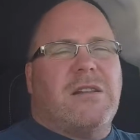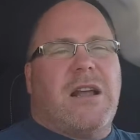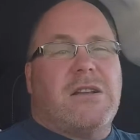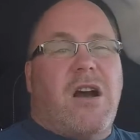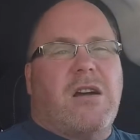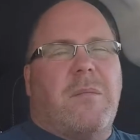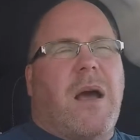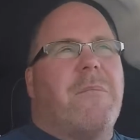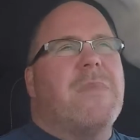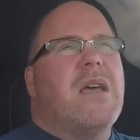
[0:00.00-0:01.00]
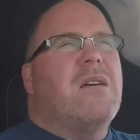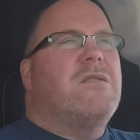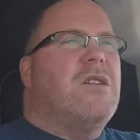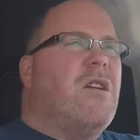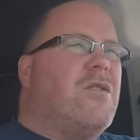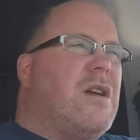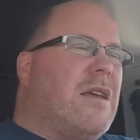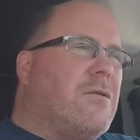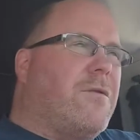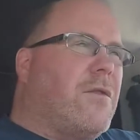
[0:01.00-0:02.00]
that I talk about. You got
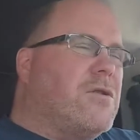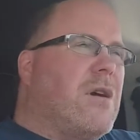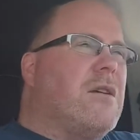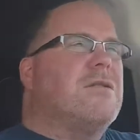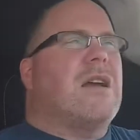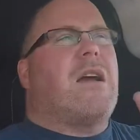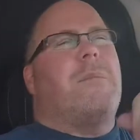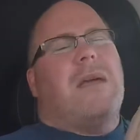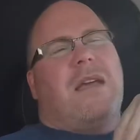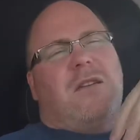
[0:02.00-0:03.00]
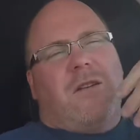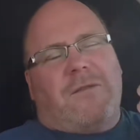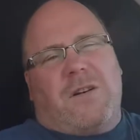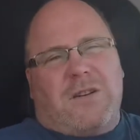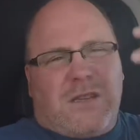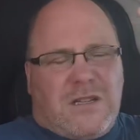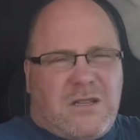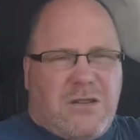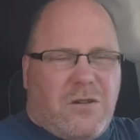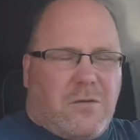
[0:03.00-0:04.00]
your refrigerators that come in, your
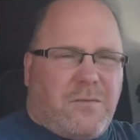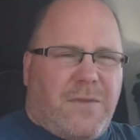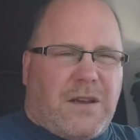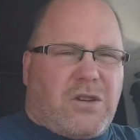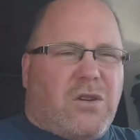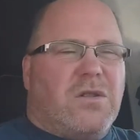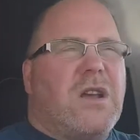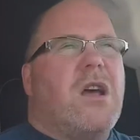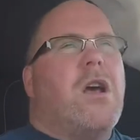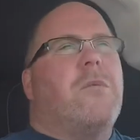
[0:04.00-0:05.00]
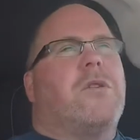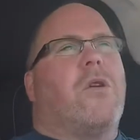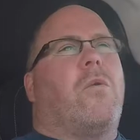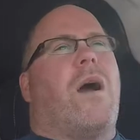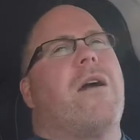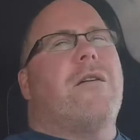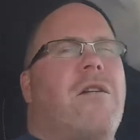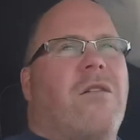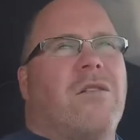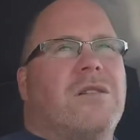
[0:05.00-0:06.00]
faucets and your fixtures, but their wiring
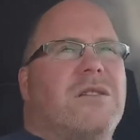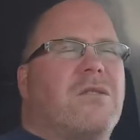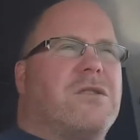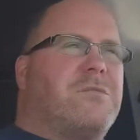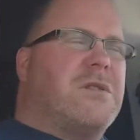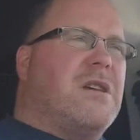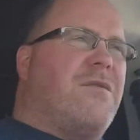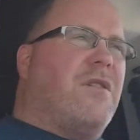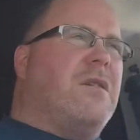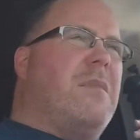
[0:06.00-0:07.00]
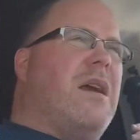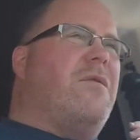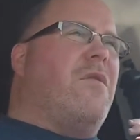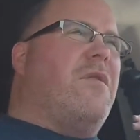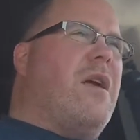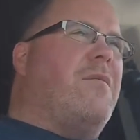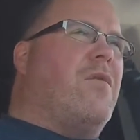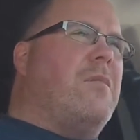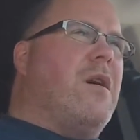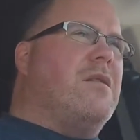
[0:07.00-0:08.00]
harnesses are specifically made for them
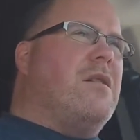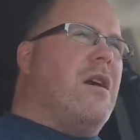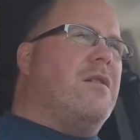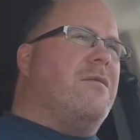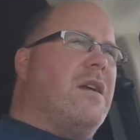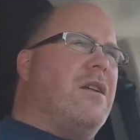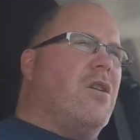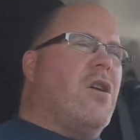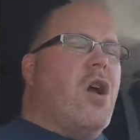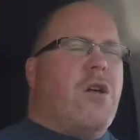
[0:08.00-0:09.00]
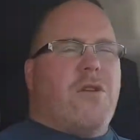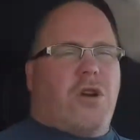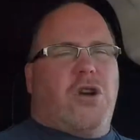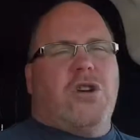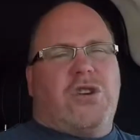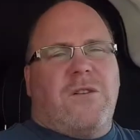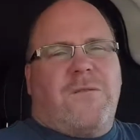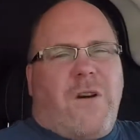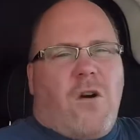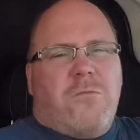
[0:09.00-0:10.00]
from a vendor. Their cushion
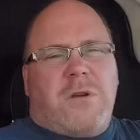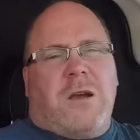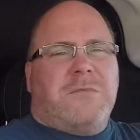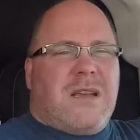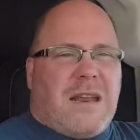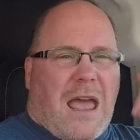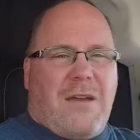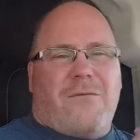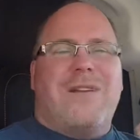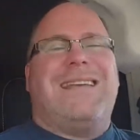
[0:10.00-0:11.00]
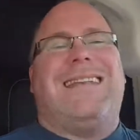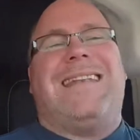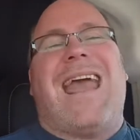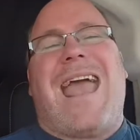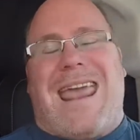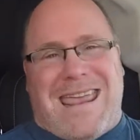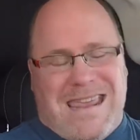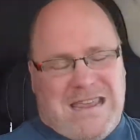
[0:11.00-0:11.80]
foam comes in every day.